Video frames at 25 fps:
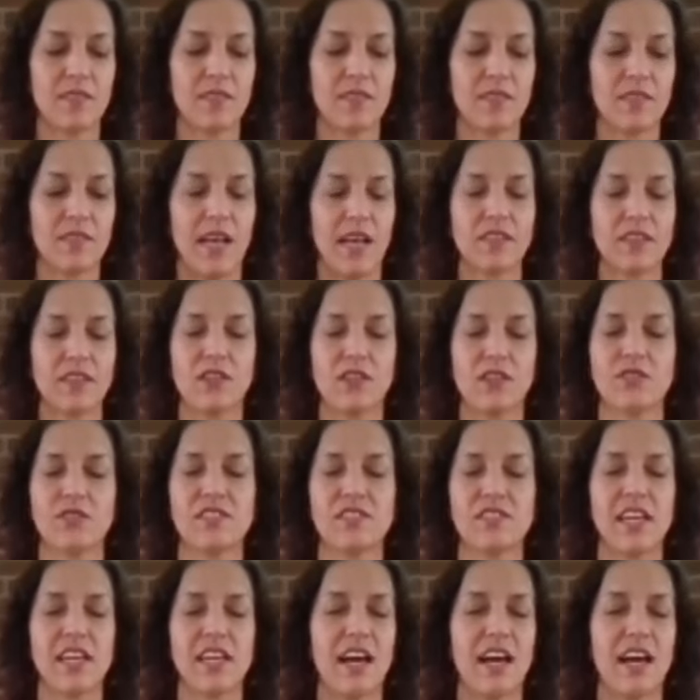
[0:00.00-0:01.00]
And close
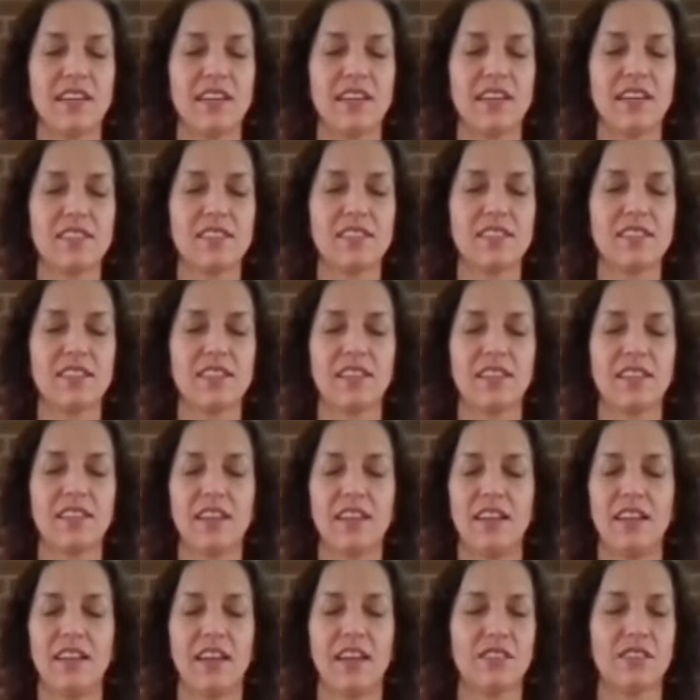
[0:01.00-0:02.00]
the eyes.
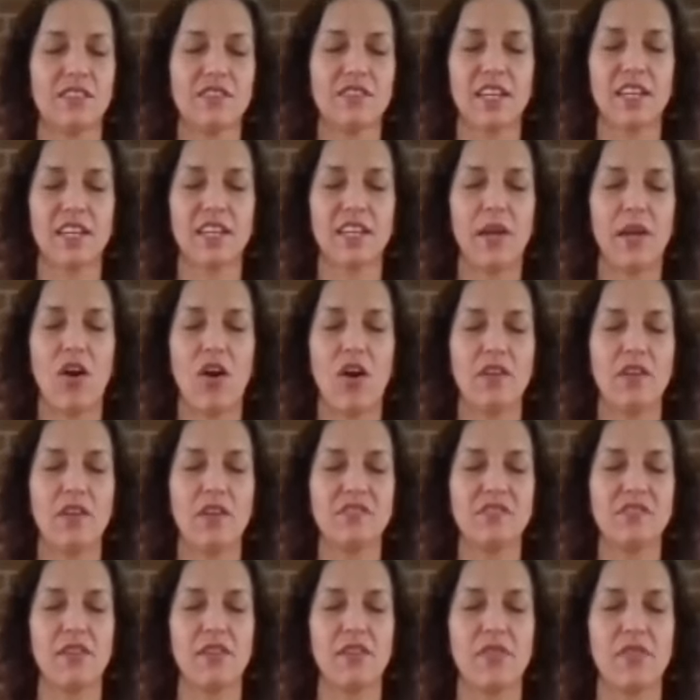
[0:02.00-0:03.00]
I don't think we
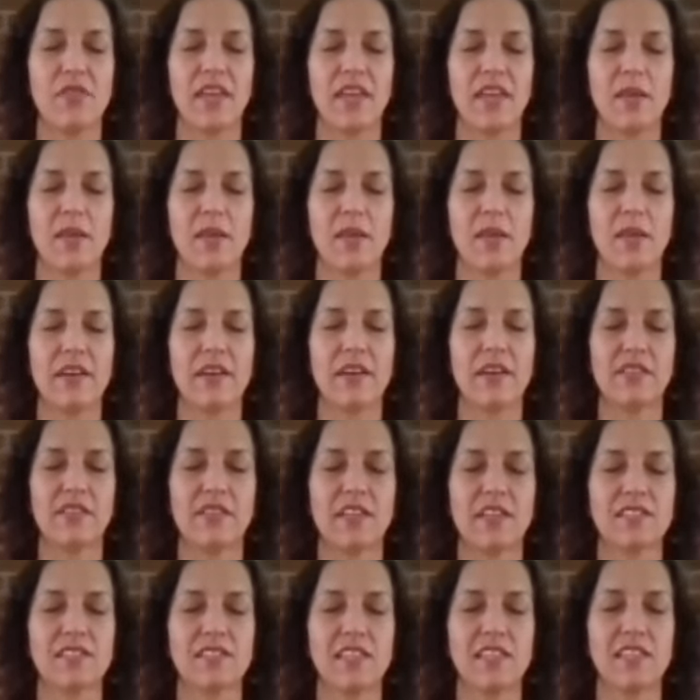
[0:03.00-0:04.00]
often think about
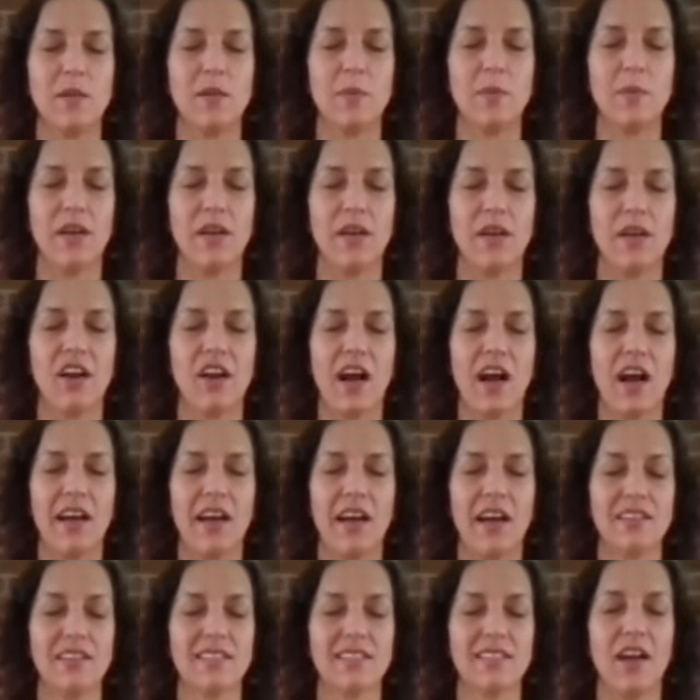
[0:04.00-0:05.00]
this, keeping our
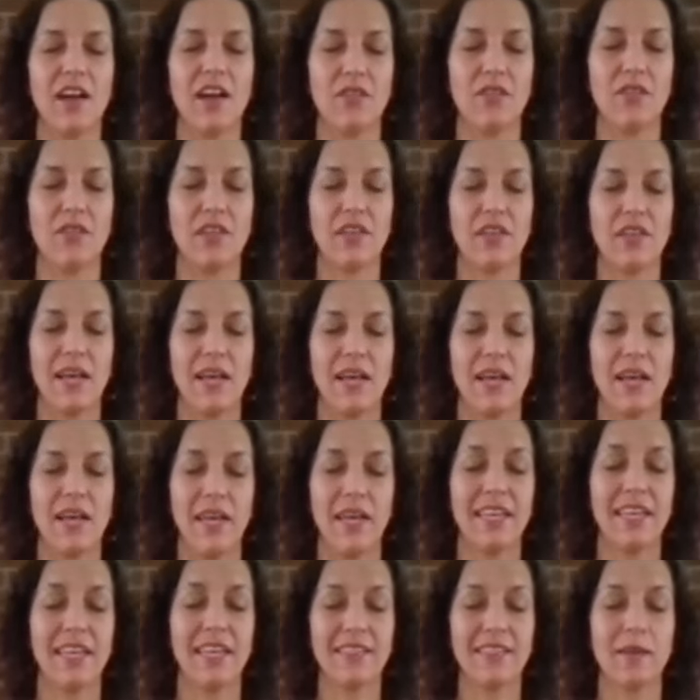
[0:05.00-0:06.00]
eyes healthy and
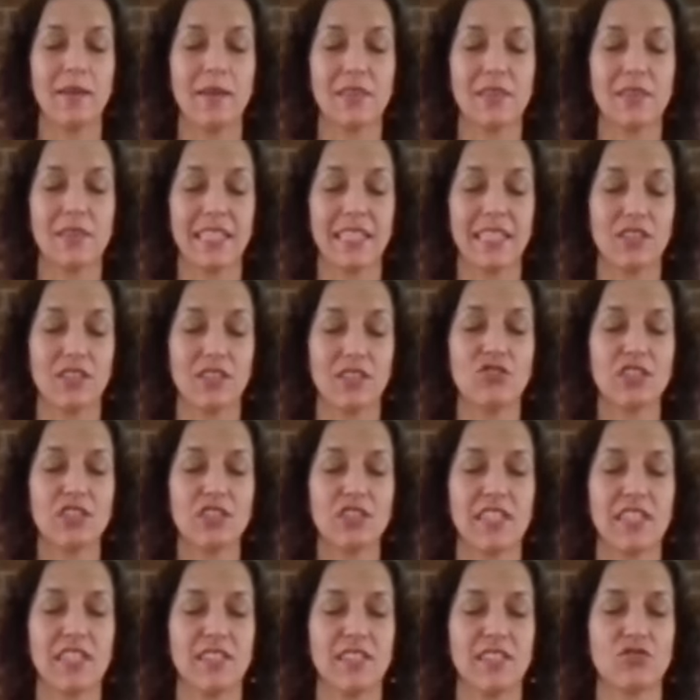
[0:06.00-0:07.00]
making them
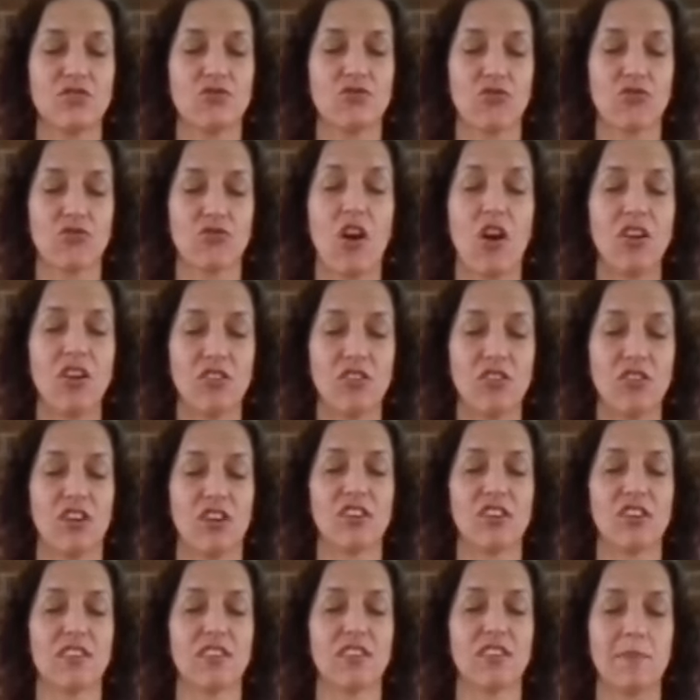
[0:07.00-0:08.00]
literally
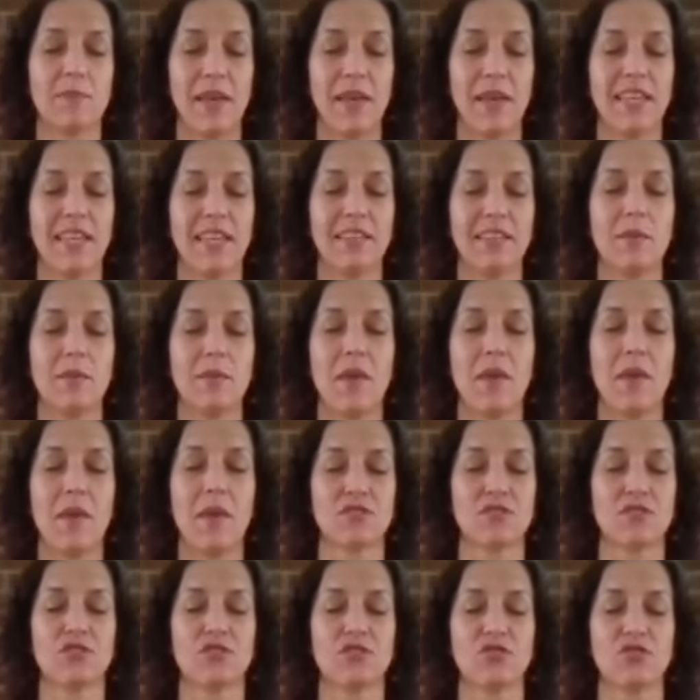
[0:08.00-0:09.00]
stronger, like making the
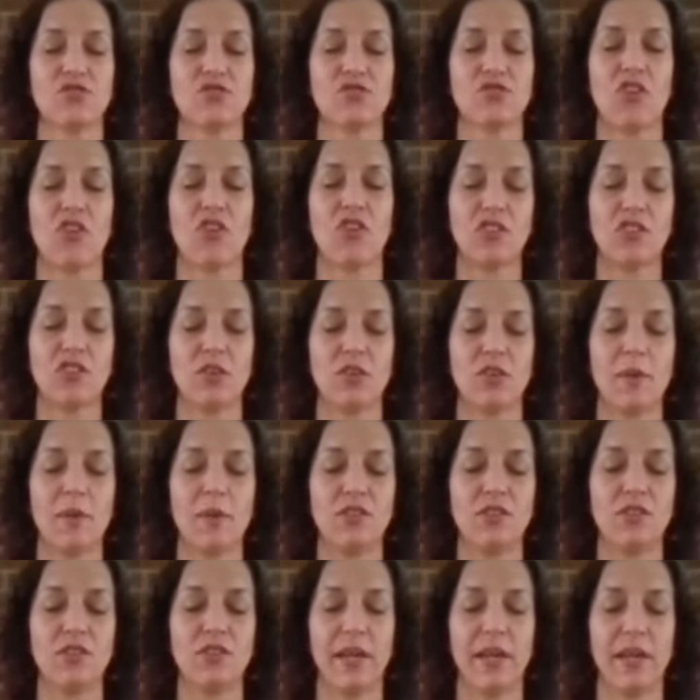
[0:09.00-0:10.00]
muscles stronger by
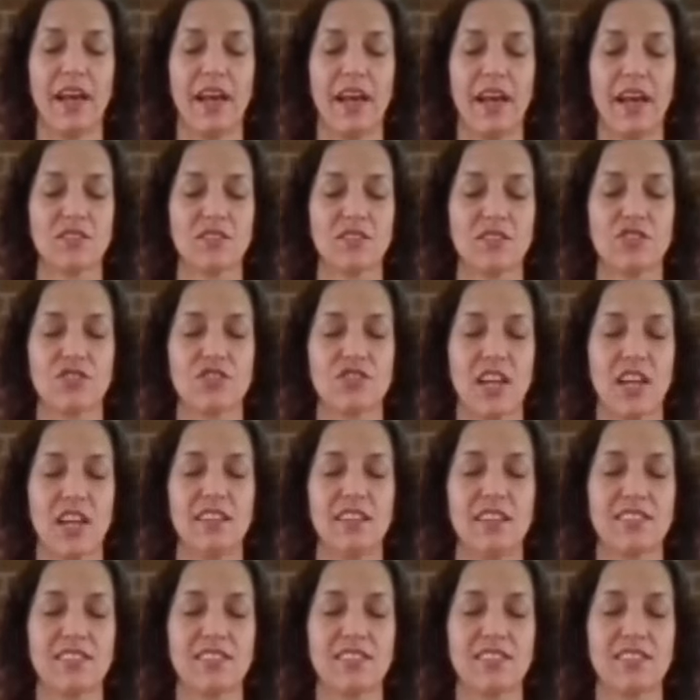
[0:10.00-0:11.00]
doing
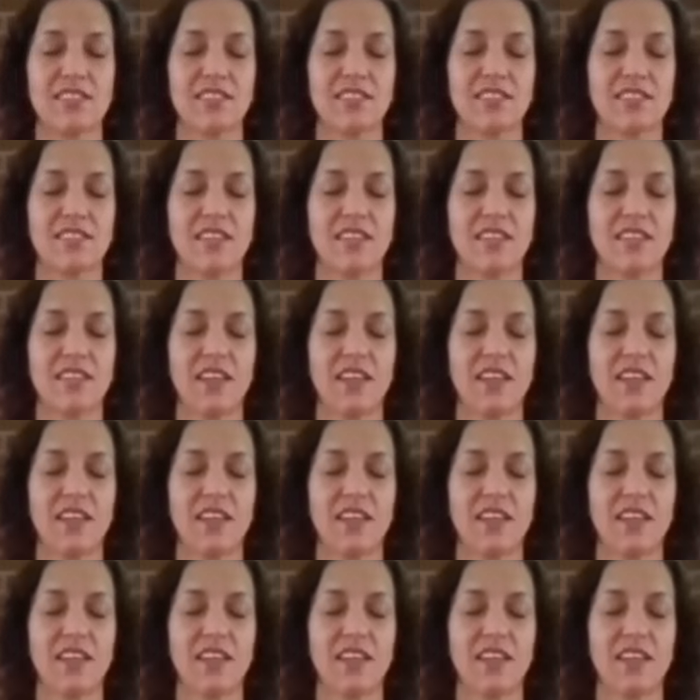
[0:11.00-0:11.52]
exercises.